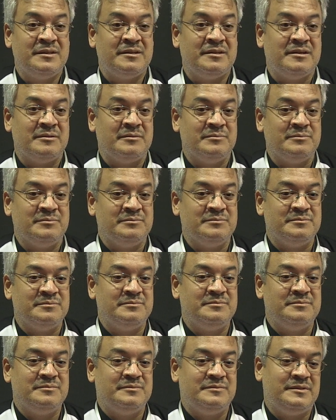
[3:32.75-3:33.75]

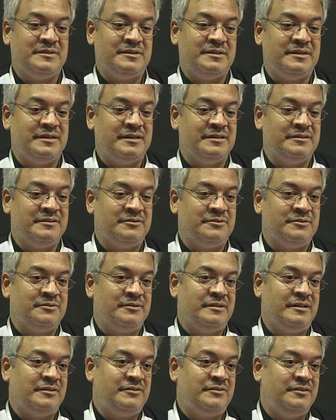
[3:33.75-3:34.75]
And so
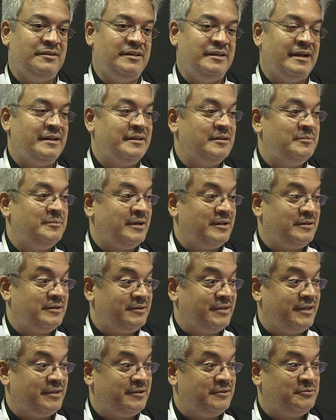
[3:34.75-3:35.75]
that's the idea behind the
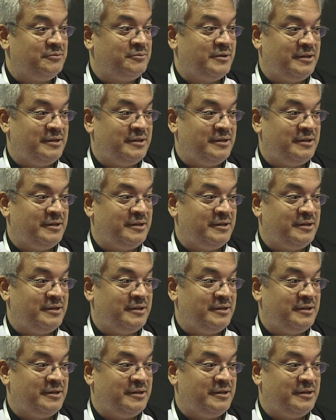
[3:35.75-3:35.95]
tigers,